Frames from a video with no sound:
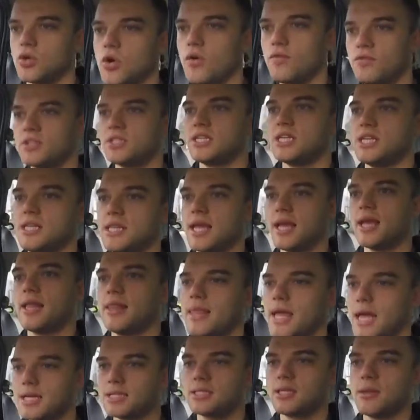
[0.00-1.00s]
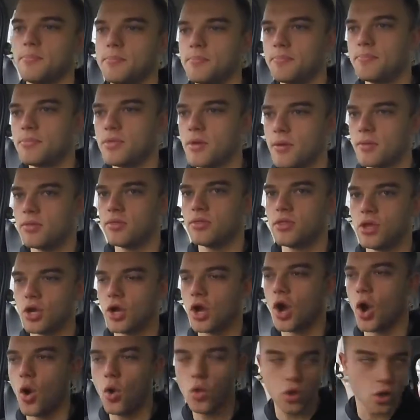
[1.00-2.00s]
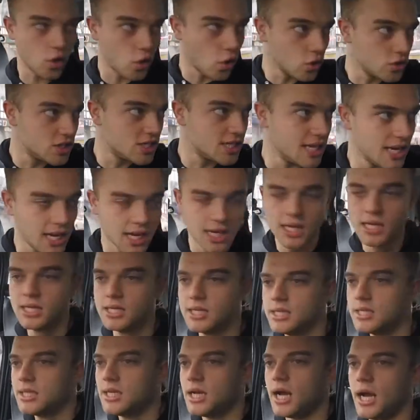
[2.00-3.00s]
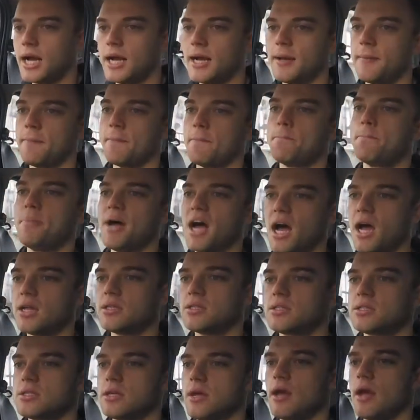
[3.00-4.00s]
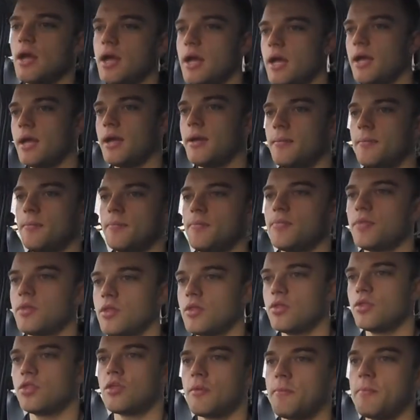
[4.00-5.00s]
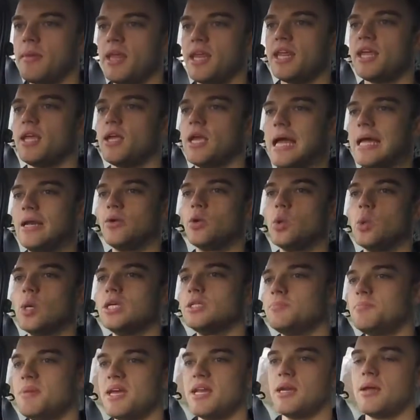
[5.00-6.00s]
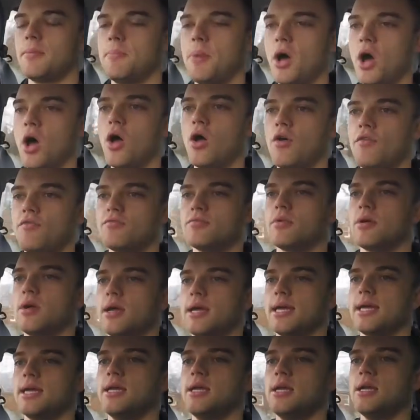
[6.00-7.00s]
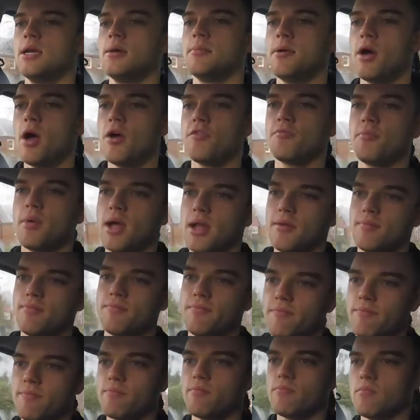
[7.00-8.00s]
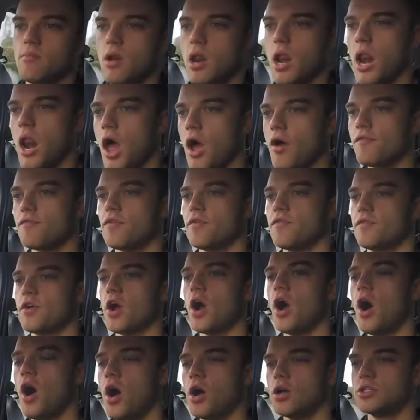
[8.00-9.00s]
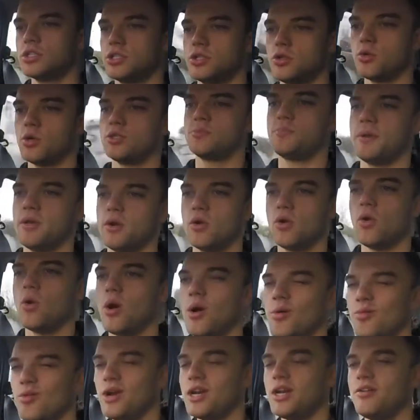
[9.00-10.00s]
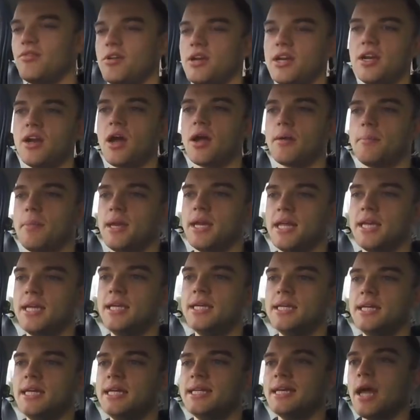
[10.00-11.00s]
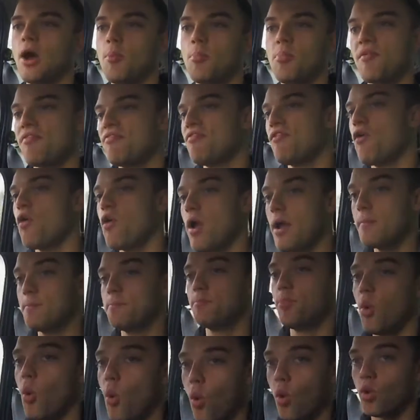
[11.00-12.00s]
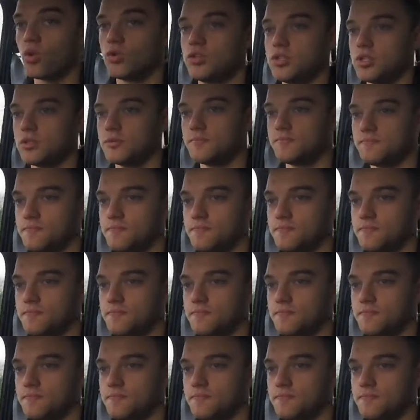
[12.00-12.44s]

obviously, that's the goal, the Godzilla. But the Mini had always been a part of my love of cars. Had always been, I really like Mini. Now, before I bought